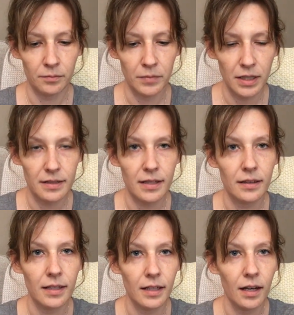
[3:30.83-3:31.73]
because I
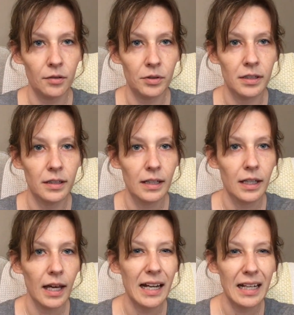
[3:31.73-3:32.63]
think I would,
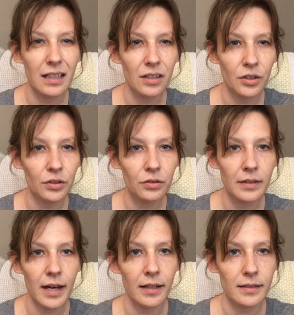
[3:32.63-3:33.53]
and I could include
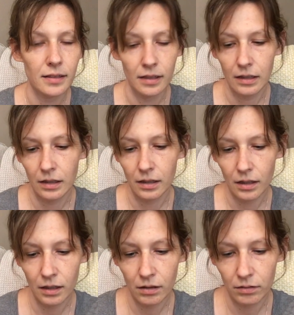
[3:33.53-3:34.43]
that
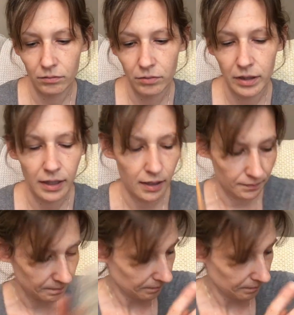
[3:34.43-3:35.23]
with the kit.